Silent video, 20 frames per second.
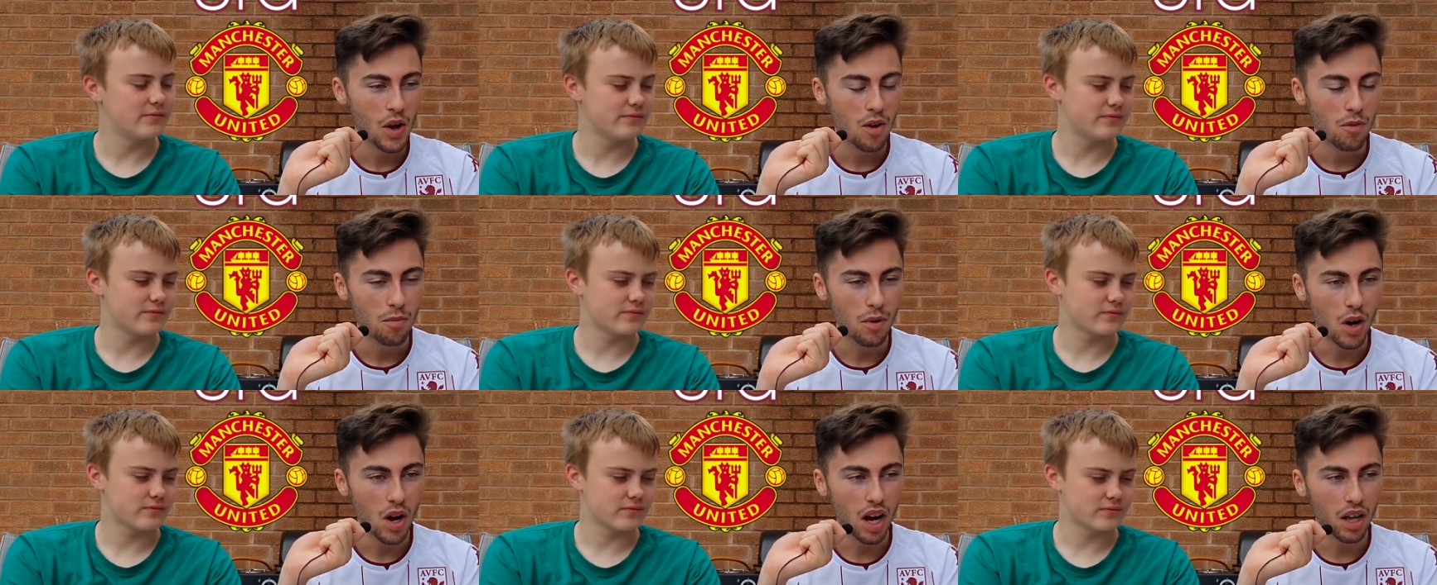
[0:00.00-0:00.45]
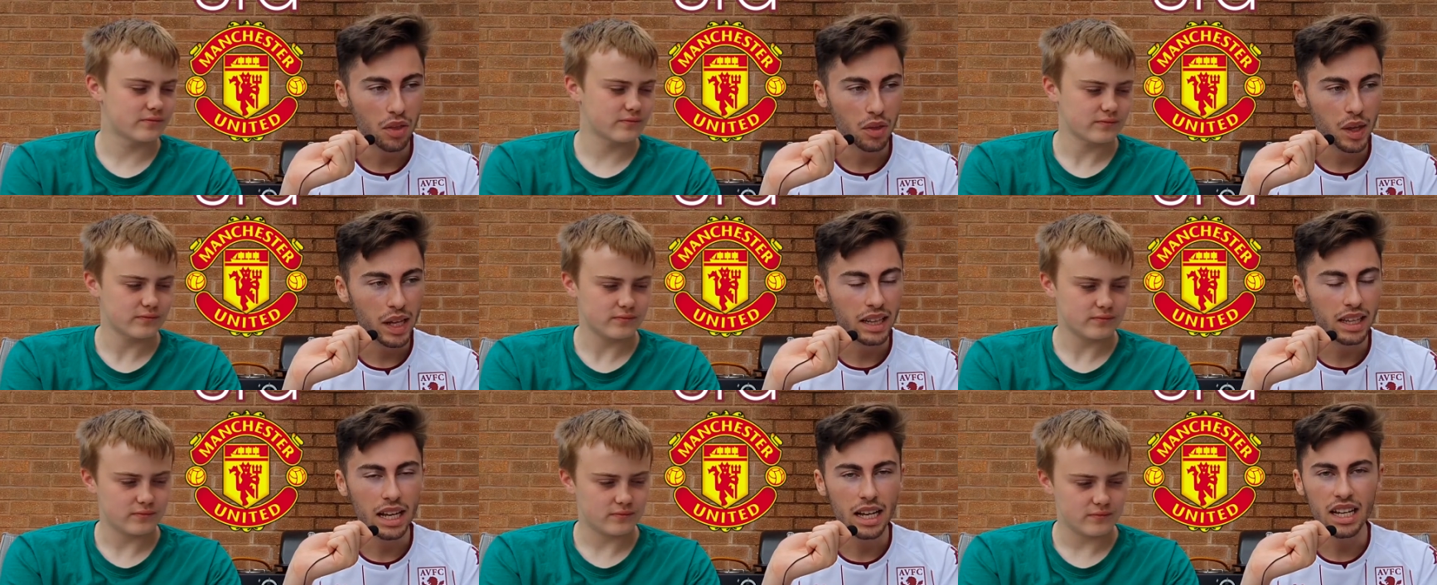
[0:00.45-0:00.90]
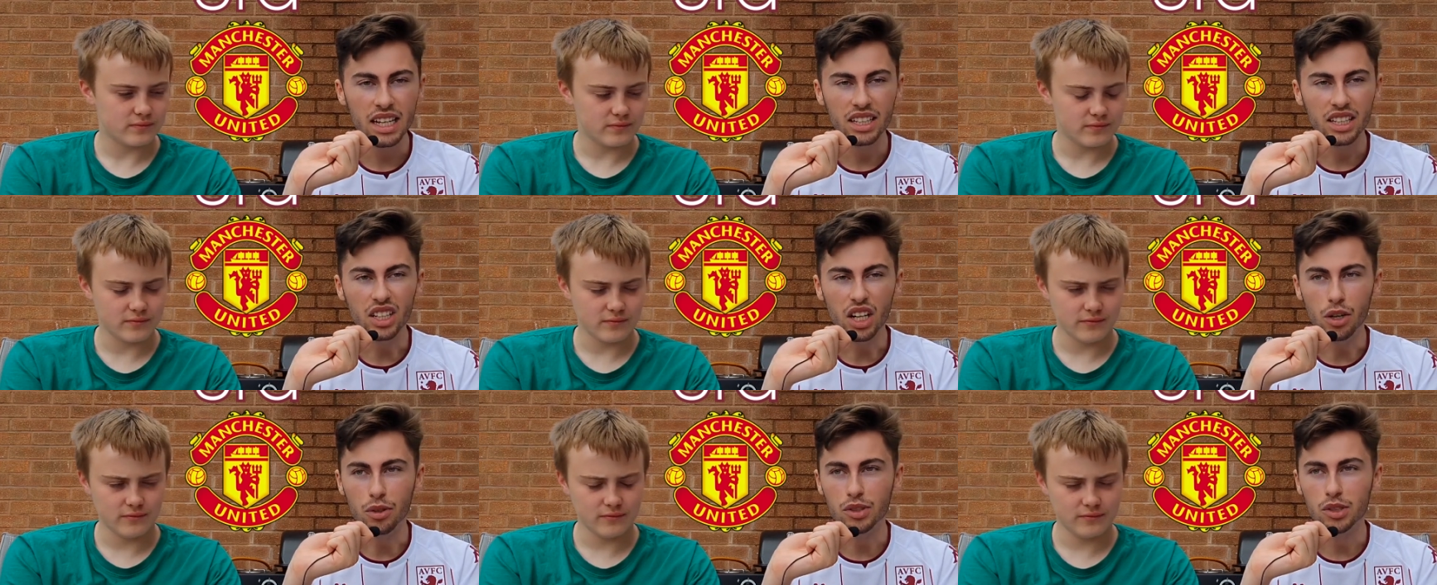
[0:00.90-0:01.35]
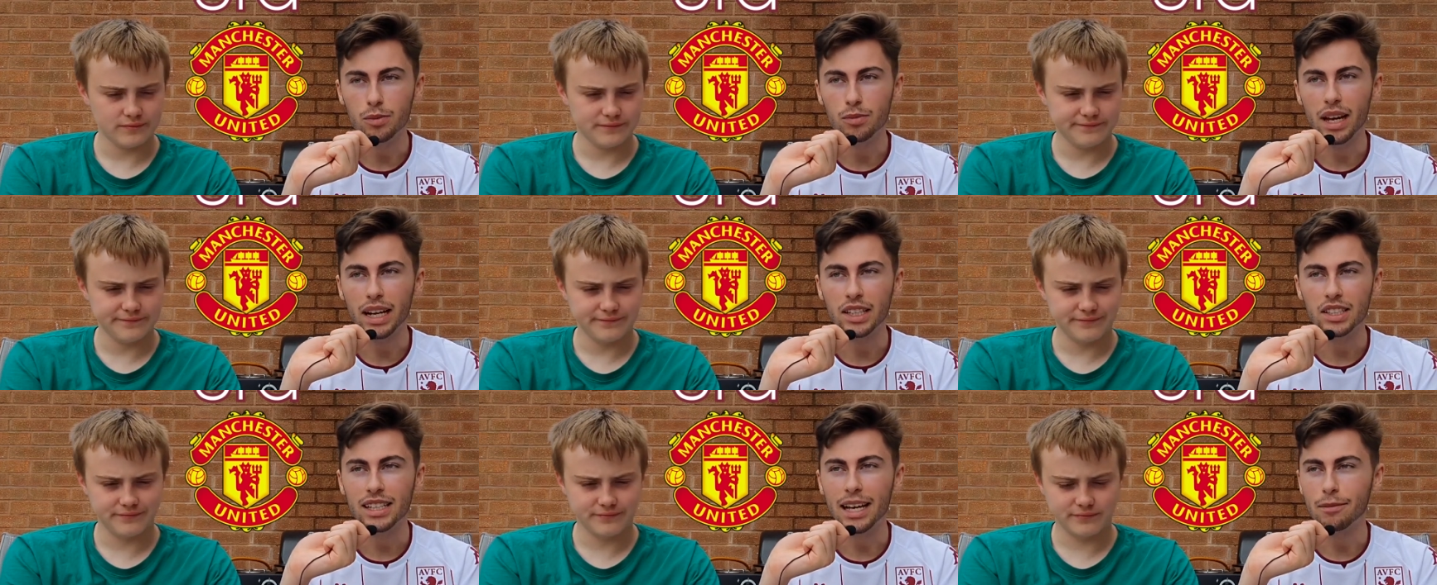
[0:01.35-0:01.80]
Speaker 1: But I think they're, you know, some
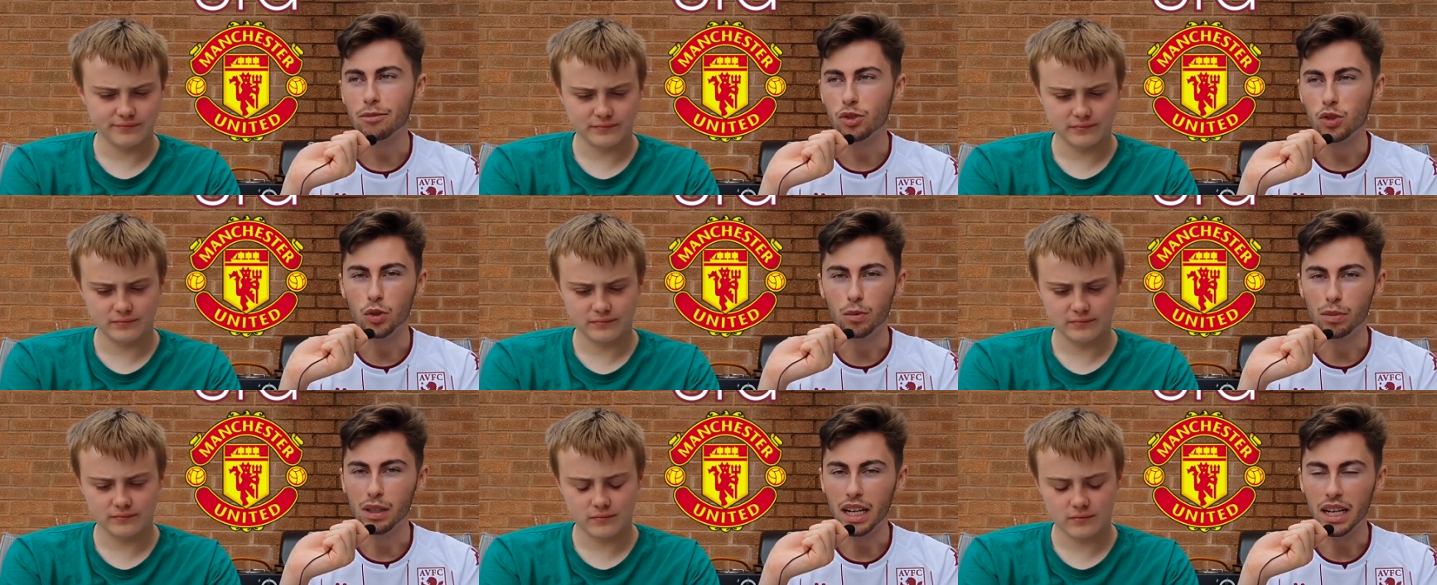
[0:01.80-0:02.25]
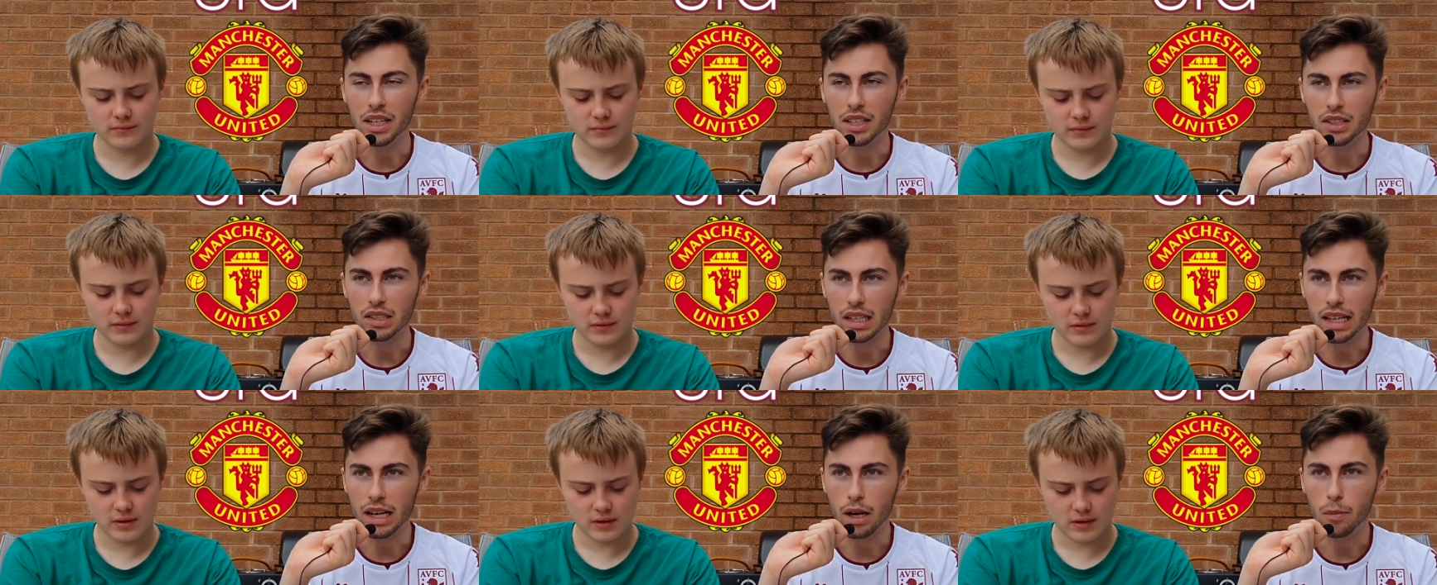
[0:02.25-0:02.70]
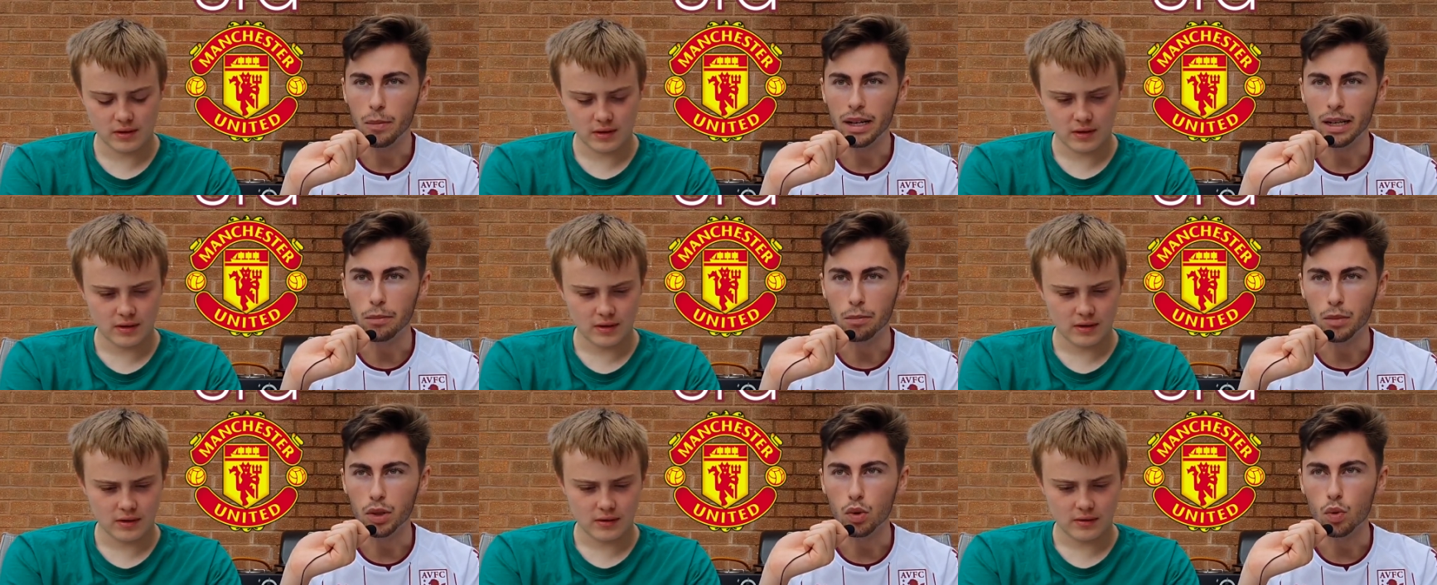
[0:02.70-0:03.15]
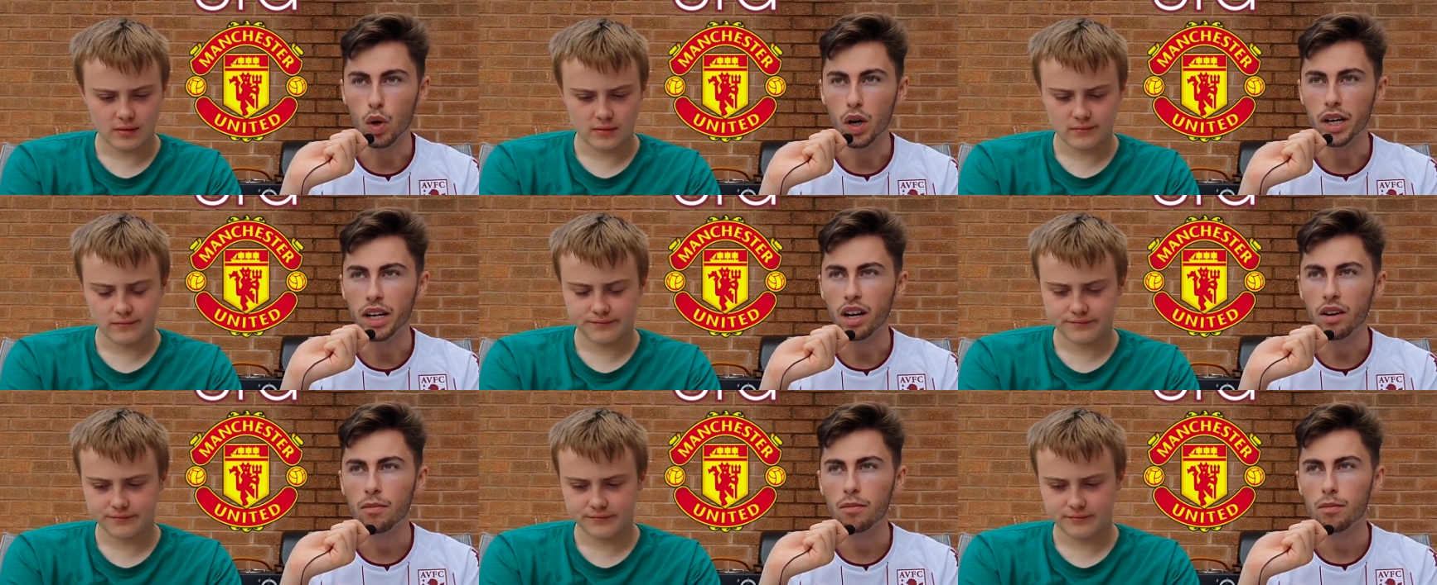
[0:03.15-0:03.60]
exceptional players there. I mean,
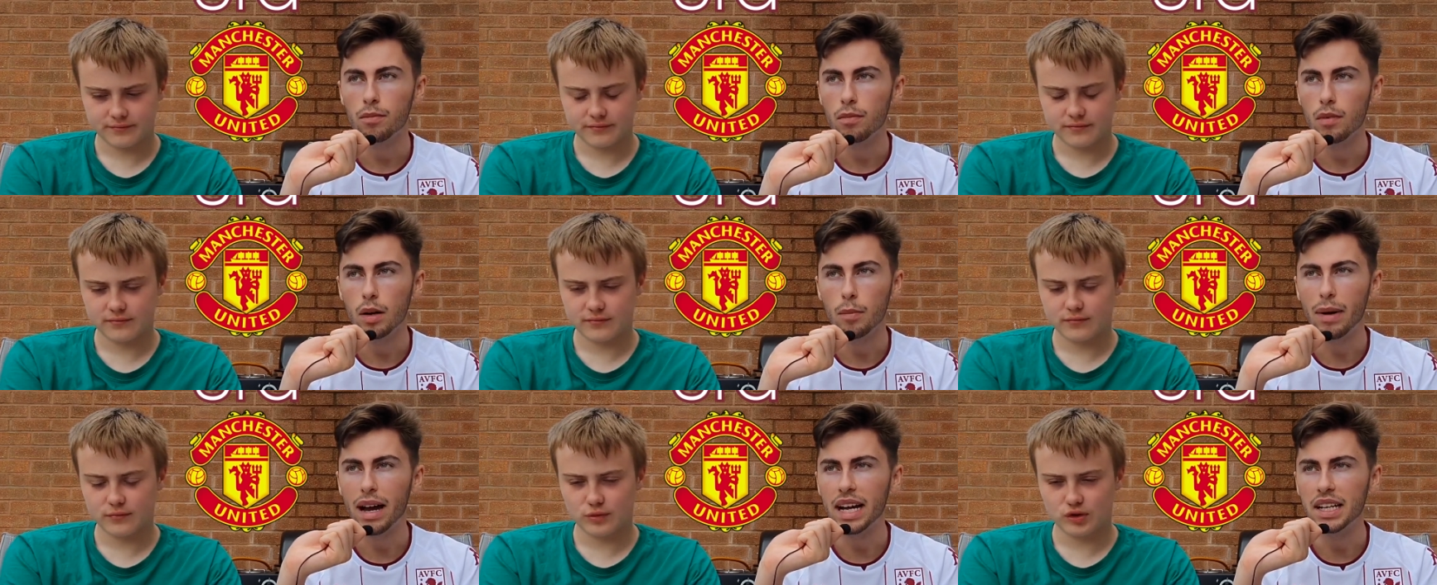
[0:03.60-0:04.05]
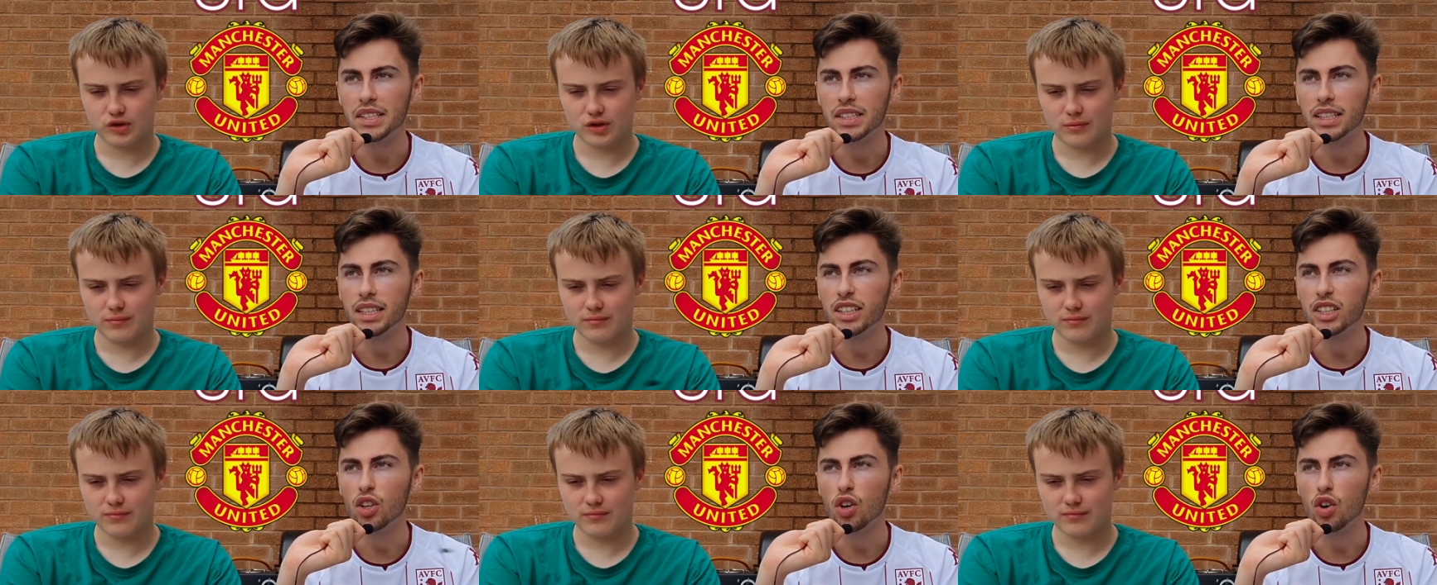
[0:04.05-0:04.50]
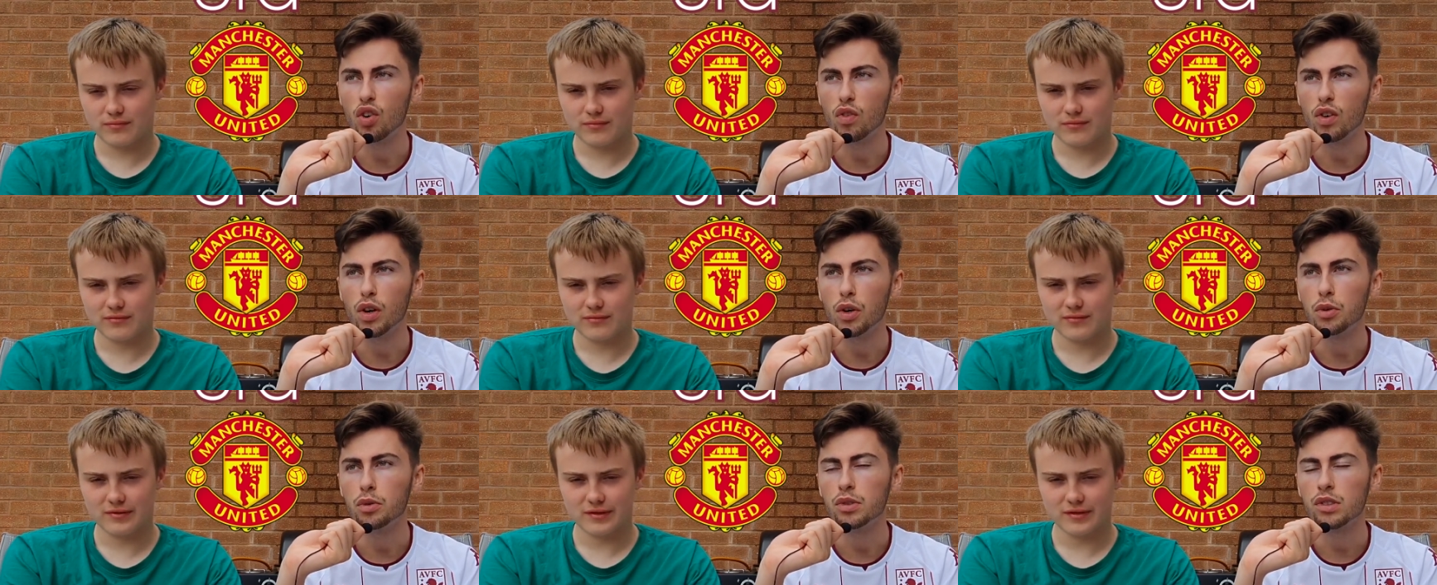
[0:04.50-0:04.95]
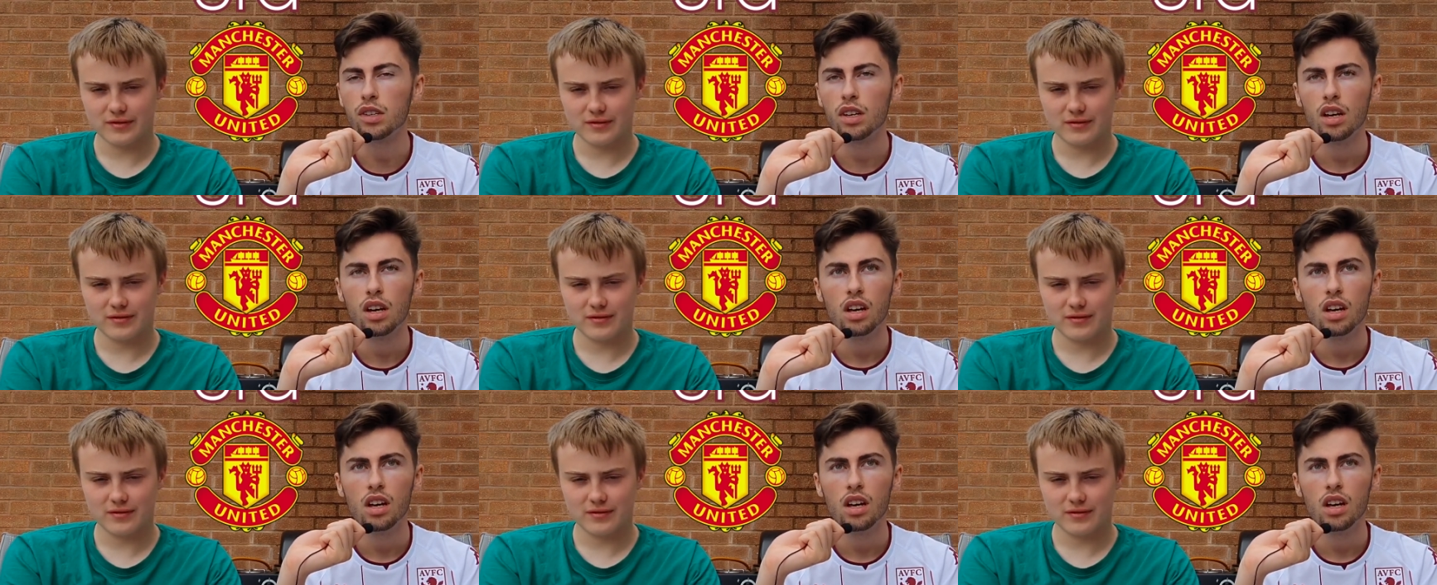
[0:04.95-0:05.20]
Maguire, amazing at the Euros.